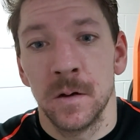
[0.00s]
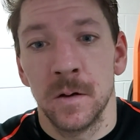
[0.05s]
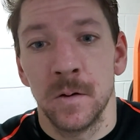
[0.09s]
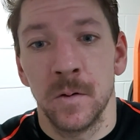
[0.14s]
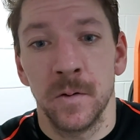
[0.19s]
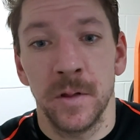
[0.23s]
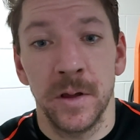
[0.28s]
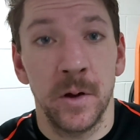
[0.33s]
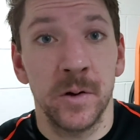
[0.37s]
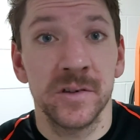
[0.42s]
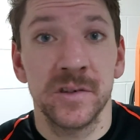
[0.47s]

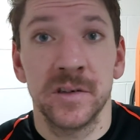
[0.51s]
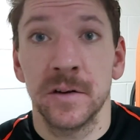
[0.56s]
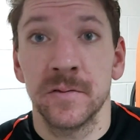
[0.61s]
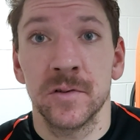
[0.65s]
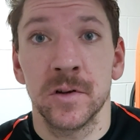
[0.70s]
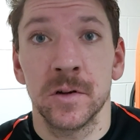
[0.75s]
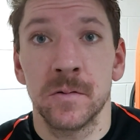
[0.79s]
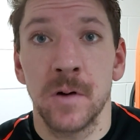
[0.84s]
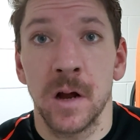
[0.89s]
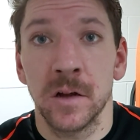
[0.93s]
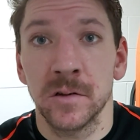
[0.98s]
Well, they always have a
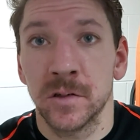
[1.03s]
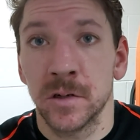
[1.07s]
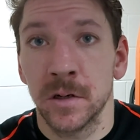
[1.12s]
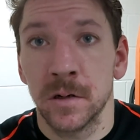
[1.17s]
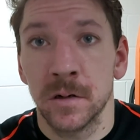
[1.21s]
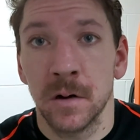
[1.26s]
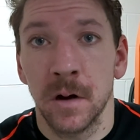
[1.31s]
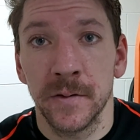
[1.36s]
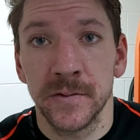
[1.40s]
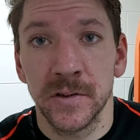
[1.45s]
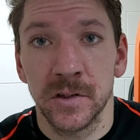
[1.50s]
good roster,
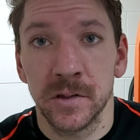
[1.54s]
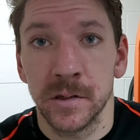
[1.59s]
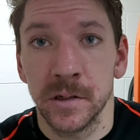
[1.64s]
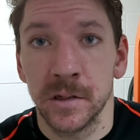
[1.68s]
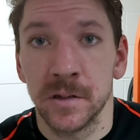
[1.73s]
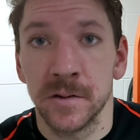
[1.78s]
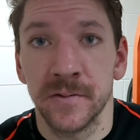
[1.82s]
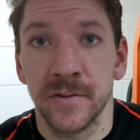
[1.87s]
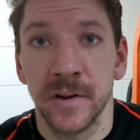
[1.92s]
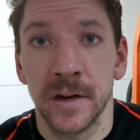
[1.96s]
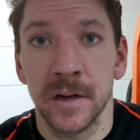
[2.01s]
obviously
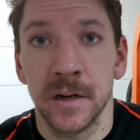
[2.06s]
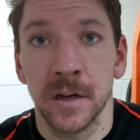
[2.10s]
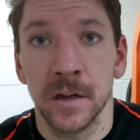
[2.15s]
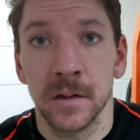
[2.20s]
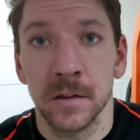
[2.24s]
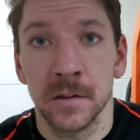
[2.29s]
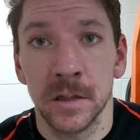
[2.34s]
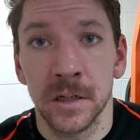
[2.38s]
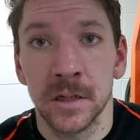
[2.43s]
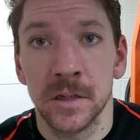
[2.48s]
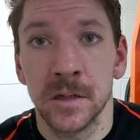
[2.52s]

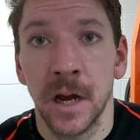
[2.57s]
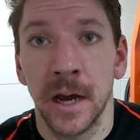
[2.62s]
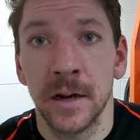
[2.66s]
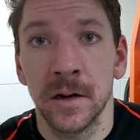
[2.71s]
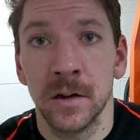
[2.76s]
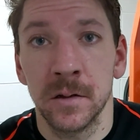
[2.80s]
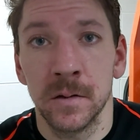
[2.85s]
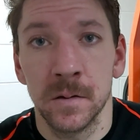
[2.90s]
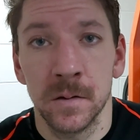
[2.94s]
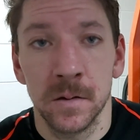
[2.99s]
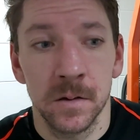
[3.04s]
defending league
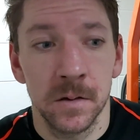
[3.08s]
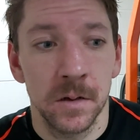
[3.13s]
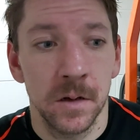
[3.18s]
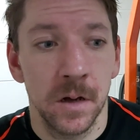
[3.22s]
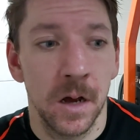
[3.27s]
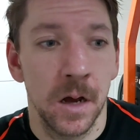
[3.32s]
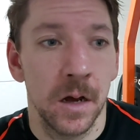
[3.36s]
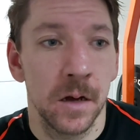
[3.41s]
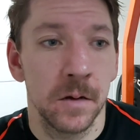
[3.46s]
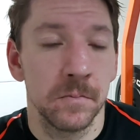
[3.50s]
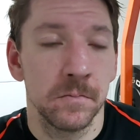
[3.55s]
title.
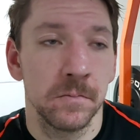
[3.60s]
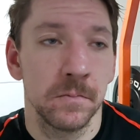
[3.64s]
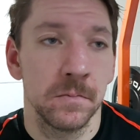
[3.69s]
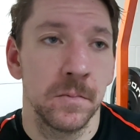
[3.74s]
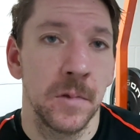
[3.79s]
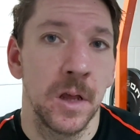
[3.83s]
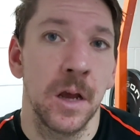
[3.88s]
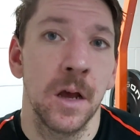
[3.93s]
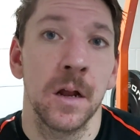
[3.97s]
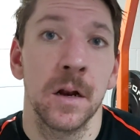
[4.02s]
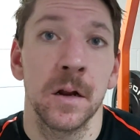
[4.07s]

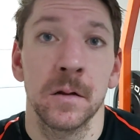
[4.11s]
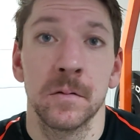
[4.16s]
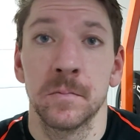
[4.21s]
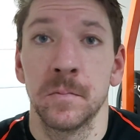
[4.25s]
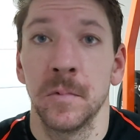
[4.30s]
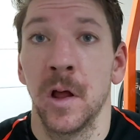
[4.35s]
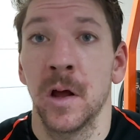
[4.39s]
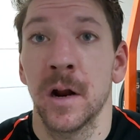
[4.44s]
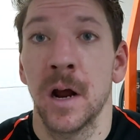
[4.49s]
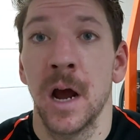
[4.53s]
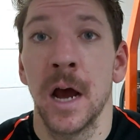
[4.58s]
They got a
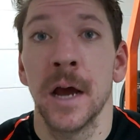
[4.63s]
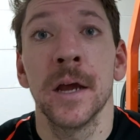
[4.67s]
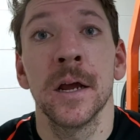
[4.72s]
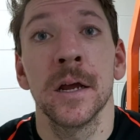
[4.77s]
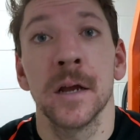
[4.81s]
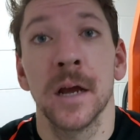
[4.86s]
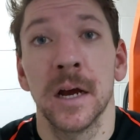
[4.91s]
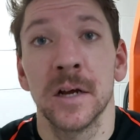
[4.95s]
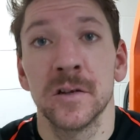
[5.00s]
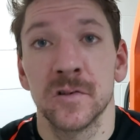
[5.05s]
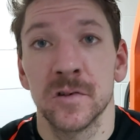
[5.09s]
lot of high-end
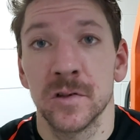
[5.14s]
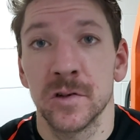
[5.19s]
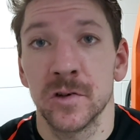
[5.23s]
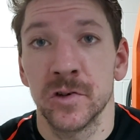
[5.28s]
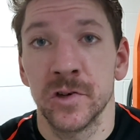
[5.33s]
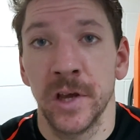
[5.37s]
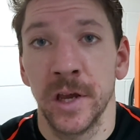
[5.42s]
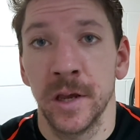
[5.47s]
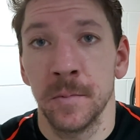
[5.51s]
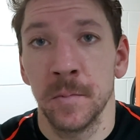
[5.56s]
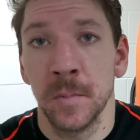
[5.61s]
guys on their
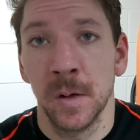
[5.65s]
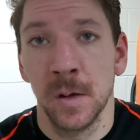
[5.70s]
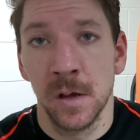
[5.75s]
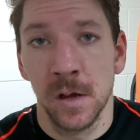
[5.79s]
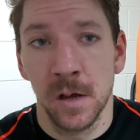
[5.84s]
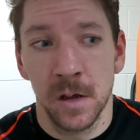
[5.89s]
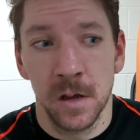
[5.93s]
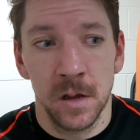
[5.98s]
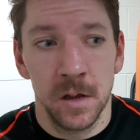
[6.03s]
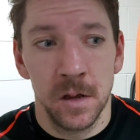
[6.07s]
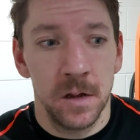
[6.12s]
team.
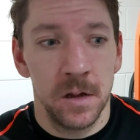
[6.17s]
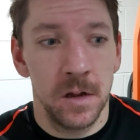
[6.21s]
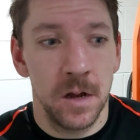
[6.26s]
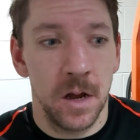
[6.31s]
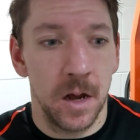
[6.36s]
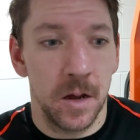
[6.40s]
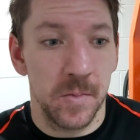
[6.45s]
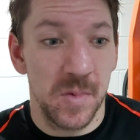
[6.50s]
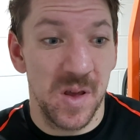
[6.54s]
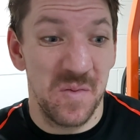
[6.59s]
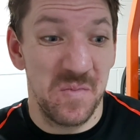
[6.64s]

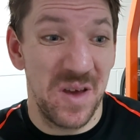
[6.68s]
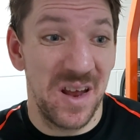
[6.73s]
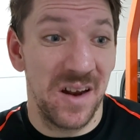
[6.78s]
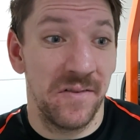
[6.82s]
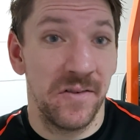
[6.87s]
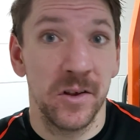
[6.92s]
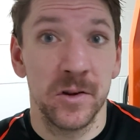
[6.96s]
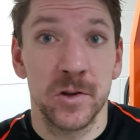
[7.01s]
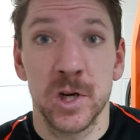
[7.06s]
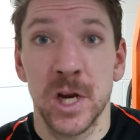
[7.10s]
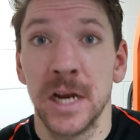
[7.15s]
They've made a
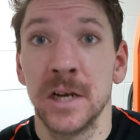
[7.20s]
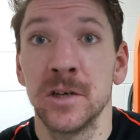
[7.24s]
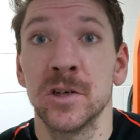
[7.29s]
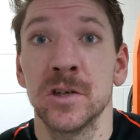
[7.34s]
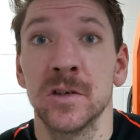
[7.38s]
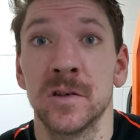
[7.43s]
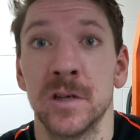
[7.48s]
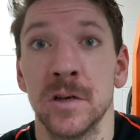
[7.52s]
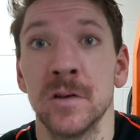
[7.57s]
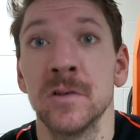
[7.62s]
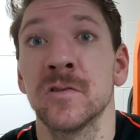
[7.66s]
few
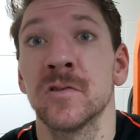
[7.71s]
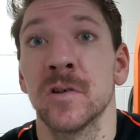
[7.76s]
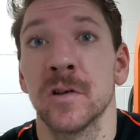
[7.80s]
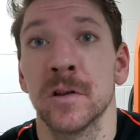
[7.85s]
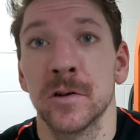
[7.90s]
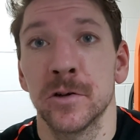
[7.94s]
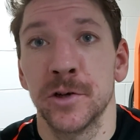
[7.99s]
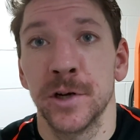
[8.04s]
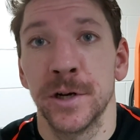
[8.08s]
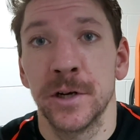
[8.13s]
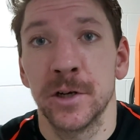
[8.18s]
changes too, so
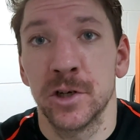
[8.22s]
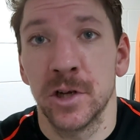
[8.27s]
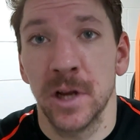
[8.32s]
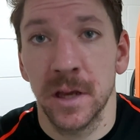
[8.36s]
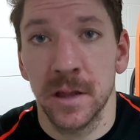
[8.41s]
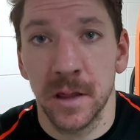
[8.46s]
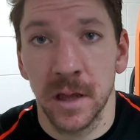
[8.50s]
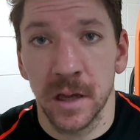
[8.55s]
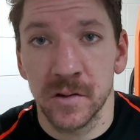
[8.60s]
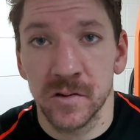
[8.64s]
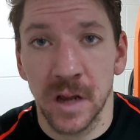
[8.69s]
they're trying to
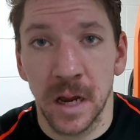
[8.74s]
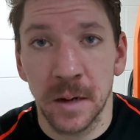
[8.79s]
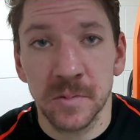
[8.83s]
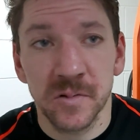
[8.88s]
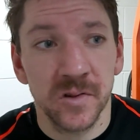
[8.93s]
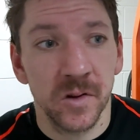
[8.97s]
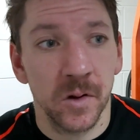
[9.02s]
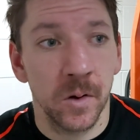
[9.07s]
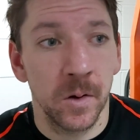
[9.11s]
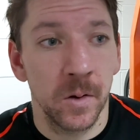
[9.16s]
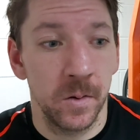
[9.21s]
shake things up.
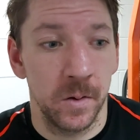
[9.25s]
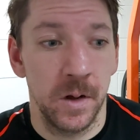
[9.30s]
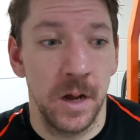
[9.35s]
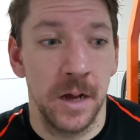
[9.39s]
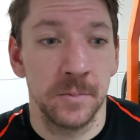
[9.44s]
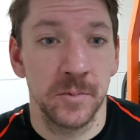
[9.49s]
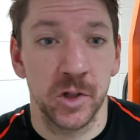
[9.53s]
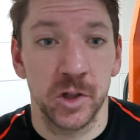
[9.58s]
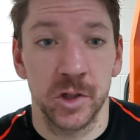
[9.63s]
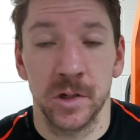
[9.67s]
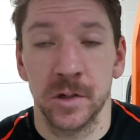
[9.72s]
So
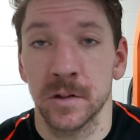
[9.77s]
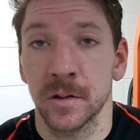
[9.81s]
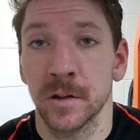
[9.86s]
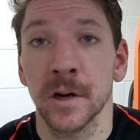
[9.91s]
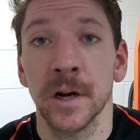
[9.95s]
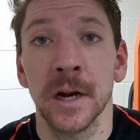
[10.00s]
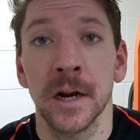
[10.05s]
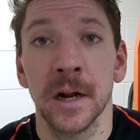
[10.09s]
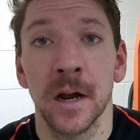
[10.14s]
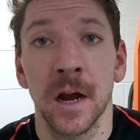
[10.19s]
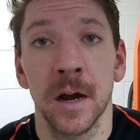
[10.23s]
I'm sure they're
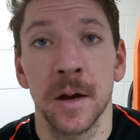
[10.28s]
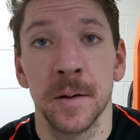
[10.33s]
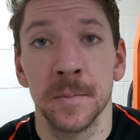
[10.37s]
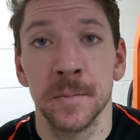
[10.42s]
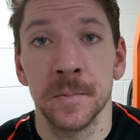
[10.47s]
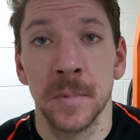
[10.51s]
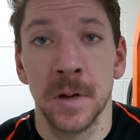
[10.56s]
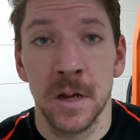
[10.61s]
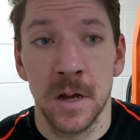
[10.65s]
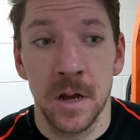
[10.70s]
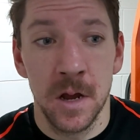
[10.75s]
going to
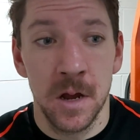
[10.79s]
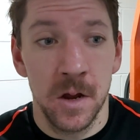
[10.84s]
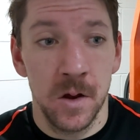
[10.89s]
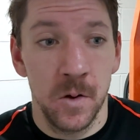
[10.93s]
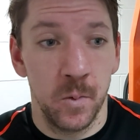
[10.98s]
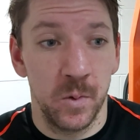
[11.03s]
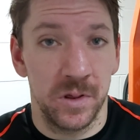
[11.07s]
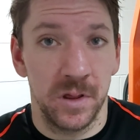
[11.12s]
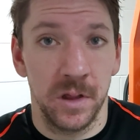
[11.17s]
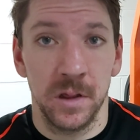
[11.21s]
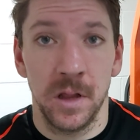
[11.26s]
come
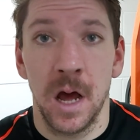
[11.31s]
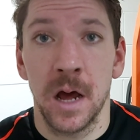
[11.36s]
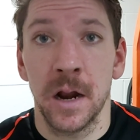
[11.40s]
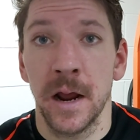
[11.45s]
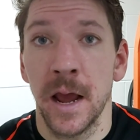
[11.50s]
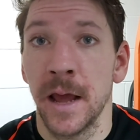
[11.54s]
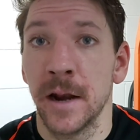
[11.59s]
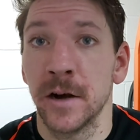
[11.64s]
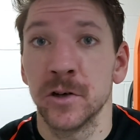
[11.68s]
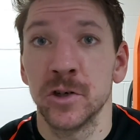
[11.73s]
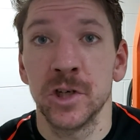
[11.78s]
with a lot of
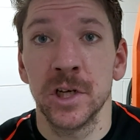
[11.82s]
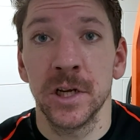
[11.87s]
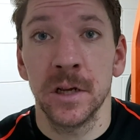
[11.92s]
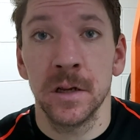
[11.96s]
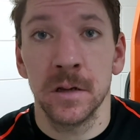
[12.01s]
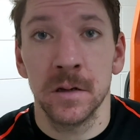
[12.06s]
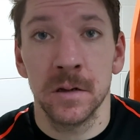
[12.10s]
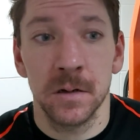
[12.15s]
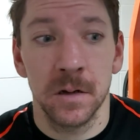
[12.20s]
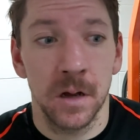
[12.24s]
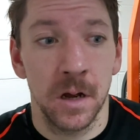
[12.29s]

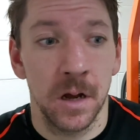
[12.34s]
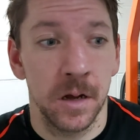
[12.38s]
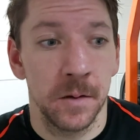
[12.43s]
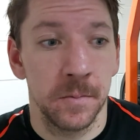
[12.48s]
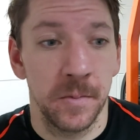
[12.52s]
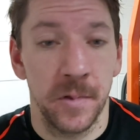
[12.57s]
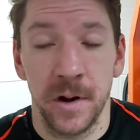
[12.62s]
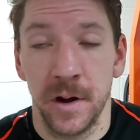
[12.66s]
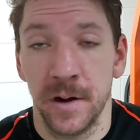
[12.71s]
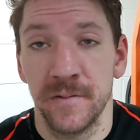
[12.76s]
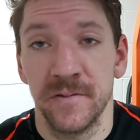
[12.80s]
energy.
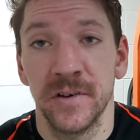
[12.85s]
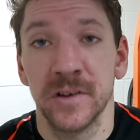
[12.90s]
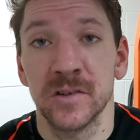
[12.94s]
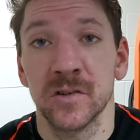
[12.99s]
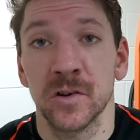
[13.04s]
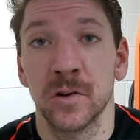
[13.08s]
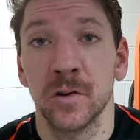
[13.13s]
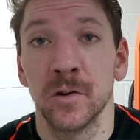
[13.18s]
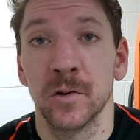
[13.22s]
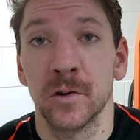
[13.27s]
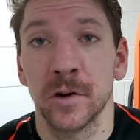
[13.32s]
They're a
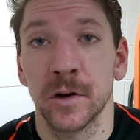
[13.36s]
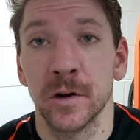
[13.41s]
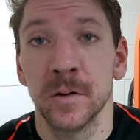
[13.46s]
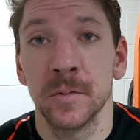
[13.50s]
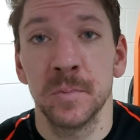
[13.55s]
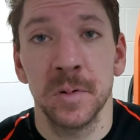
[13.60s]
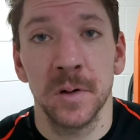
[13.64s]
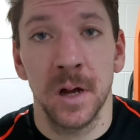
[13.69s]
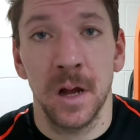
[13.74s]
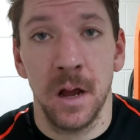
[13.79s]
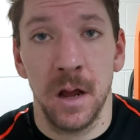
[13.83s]
physical
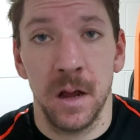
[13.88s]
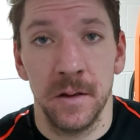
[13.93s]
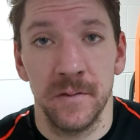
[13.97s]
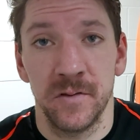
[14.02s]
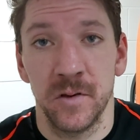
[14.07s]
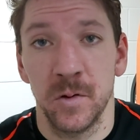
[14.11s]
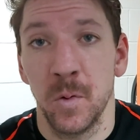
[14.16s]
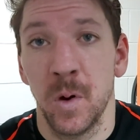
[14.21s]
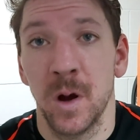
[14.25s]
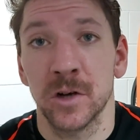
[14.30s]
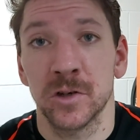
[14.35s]
group.
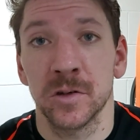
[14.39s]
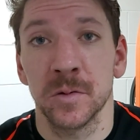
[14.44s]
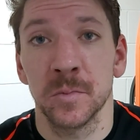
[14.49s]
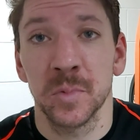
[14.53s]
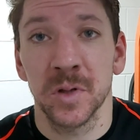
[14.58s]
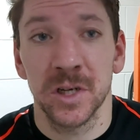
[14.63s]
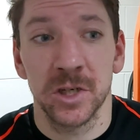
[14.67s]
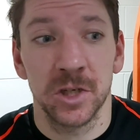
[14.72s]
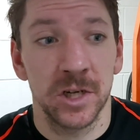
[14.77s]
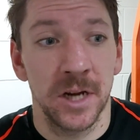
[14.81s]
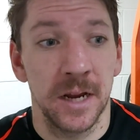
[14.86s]
If you watch them
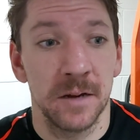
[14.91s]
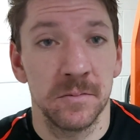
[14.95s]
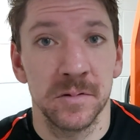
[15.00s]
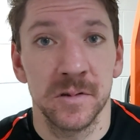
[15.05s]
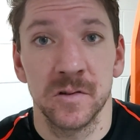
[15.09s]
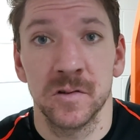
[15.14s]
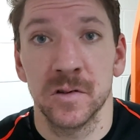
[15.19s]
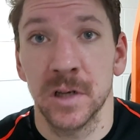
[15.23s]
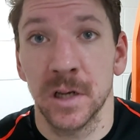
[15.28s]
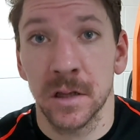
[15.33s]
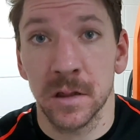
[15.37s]
play
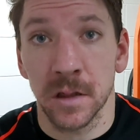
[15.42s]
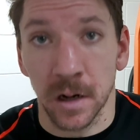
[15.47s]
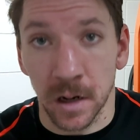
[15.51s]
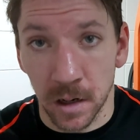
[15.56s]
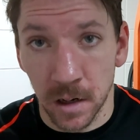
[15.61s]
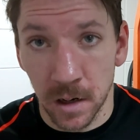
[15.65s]
Champions League,